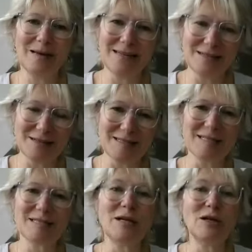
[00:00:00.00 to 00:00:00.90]
and this
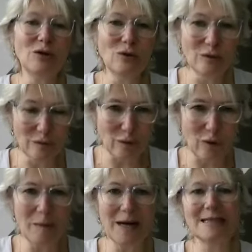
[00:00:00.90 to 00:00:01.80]
is a new
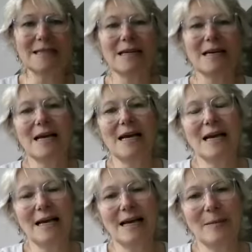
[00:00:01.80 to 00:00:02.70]
format.
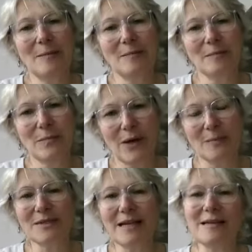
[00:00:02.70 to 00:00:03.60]

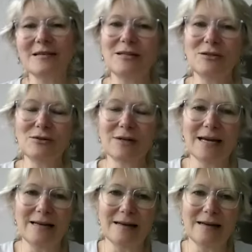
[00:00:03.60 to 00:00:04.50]
Perhaps Nathan, you
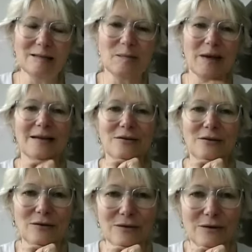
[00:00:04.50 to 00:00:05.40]
can expand
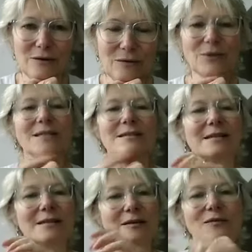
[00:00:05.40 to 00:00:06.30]
on what is
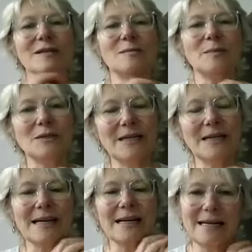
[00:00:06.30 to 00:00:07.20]
the difference between
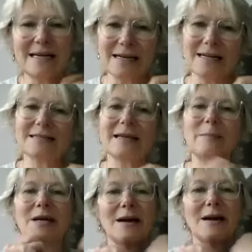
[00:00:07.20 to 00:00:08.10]
a clinical
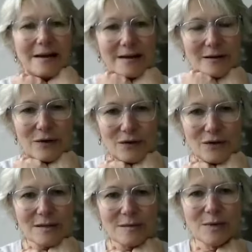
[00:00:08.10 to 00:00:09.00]
seminar and a
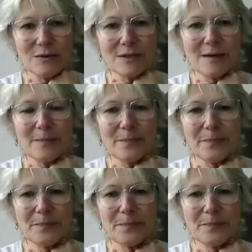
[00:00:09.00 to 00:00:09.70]
focus symposium.